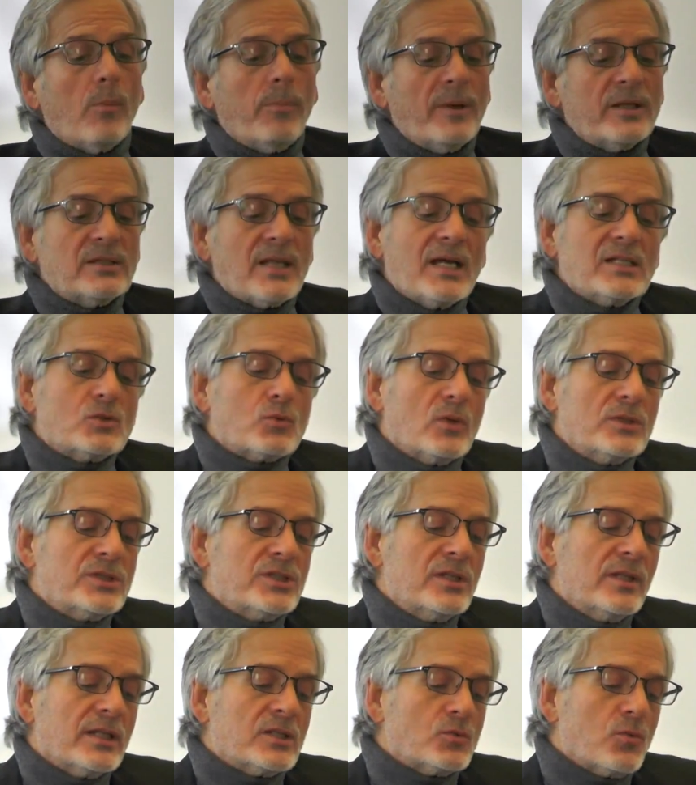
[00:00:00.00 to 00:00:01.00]
well, but
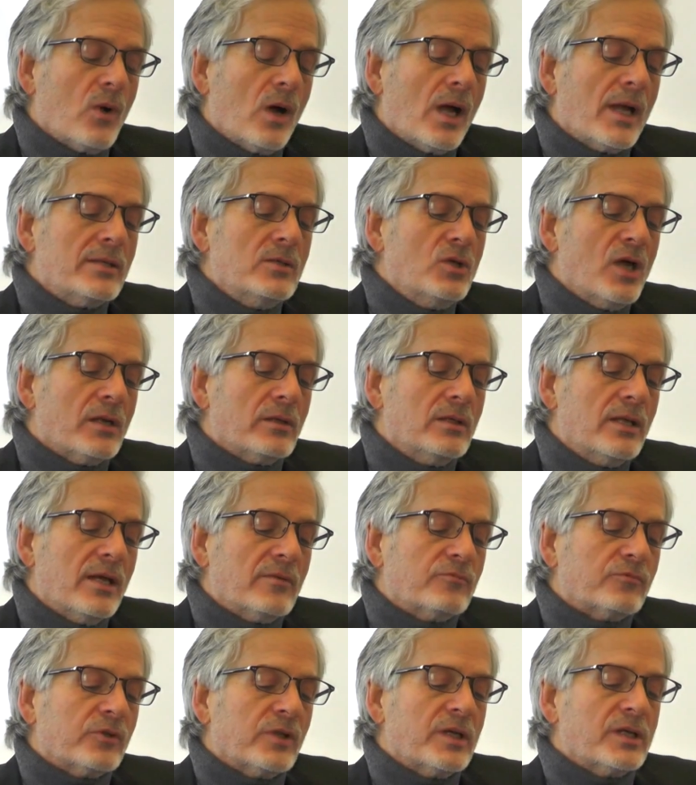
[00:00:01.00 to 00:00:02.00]
that's why
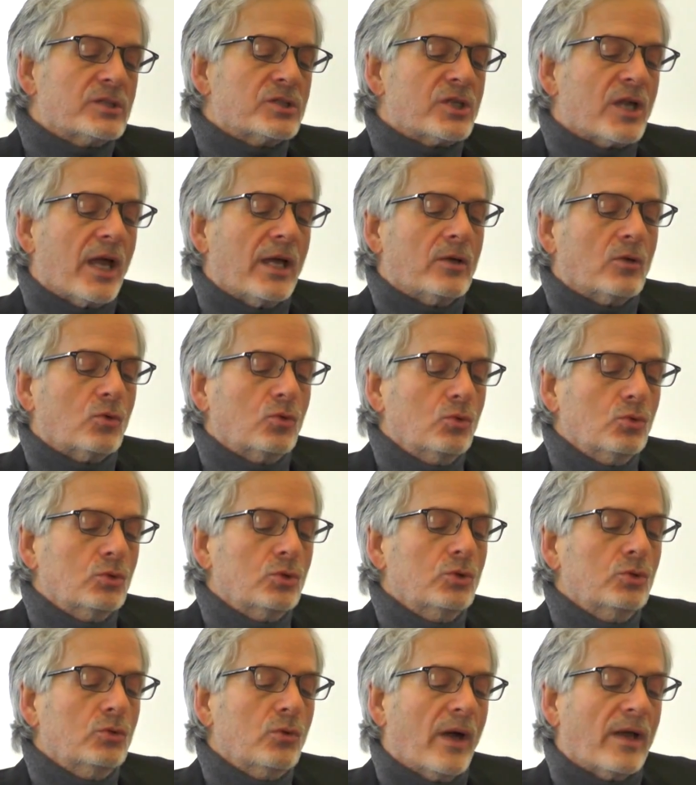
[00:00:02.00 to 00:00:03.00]
Netflix and
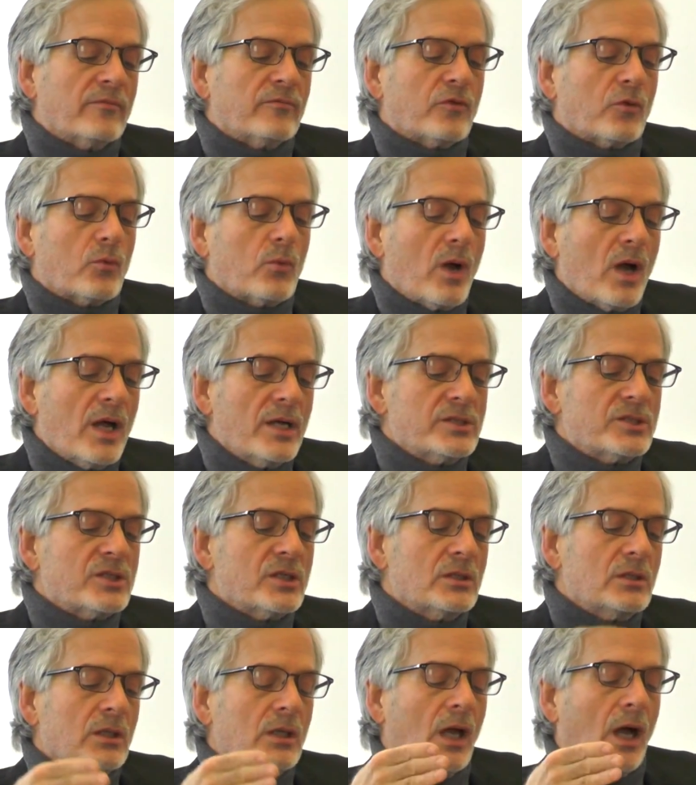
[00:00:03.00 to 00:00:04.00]
Hulu and
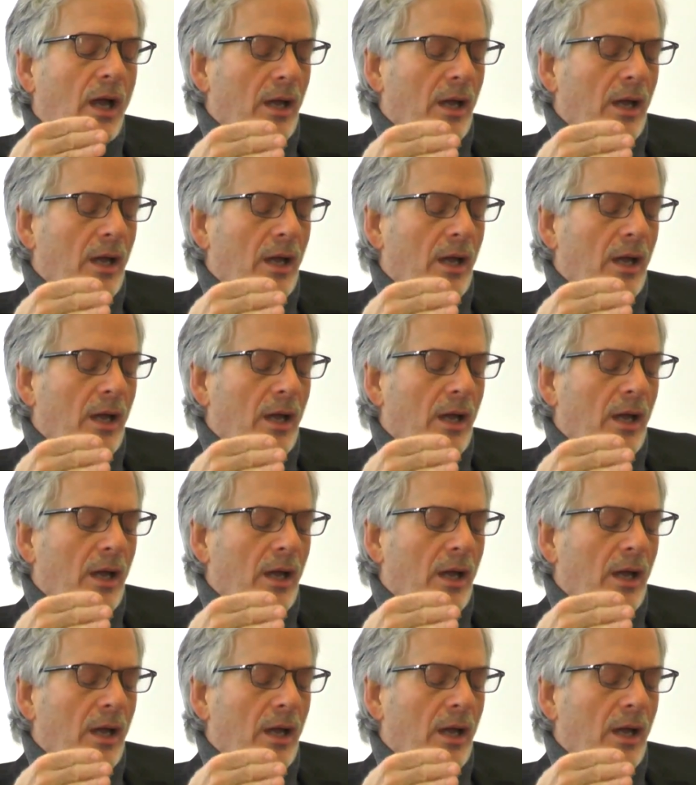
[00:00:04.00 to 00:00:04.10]
Verizon,